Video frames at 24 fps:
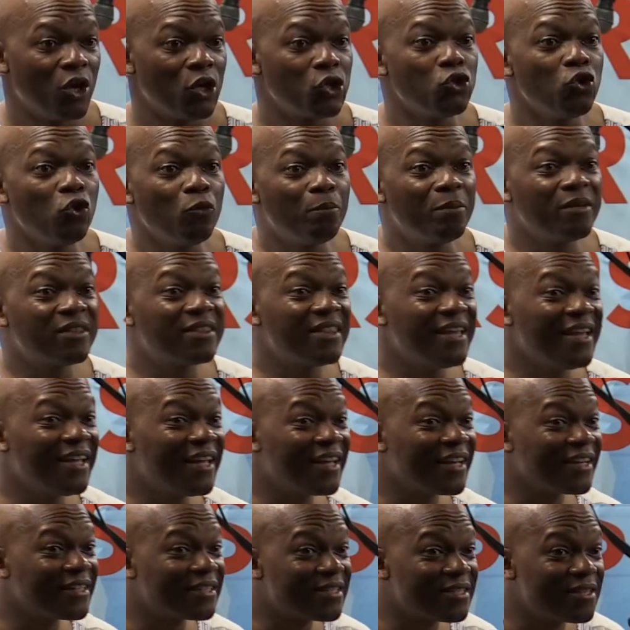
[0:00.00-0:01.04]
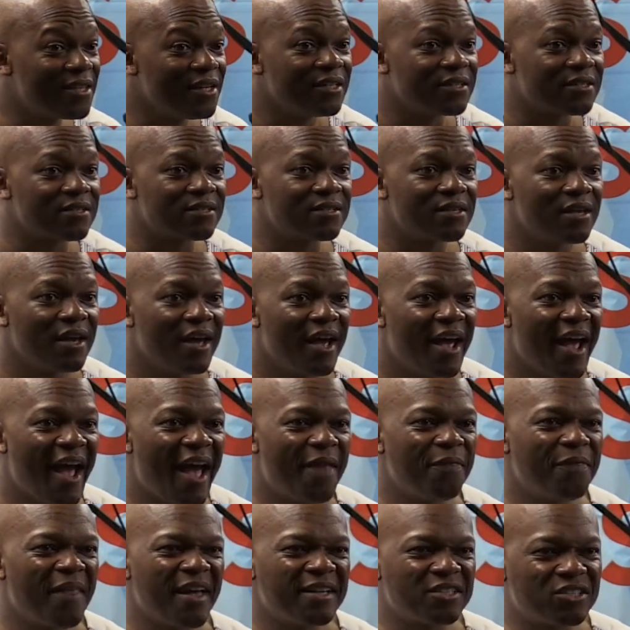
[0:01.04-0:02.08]
You'll be thinking it's this,
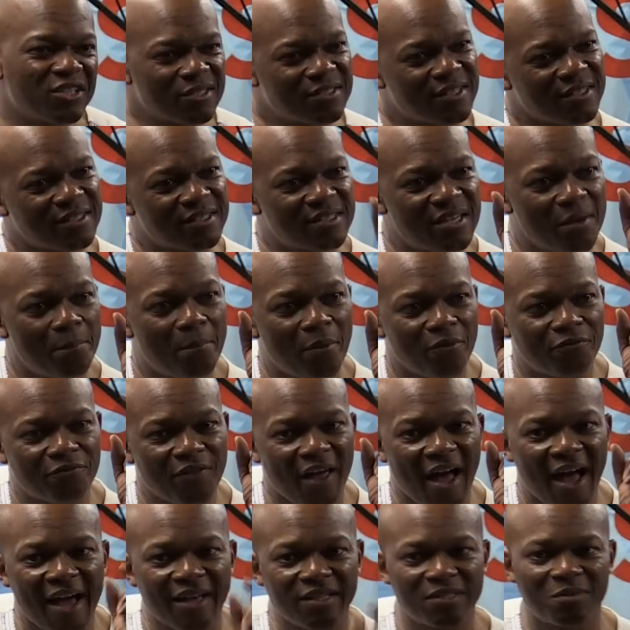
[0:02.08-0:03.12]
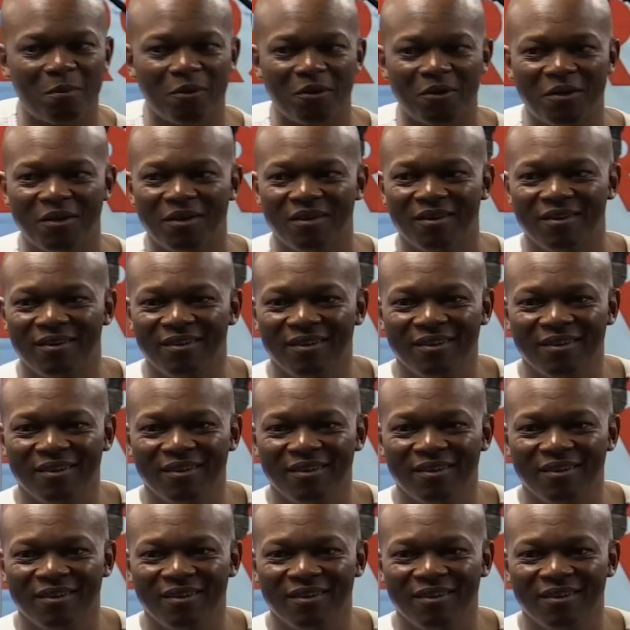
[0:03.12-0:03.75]
and that's just a tip of the iceberg.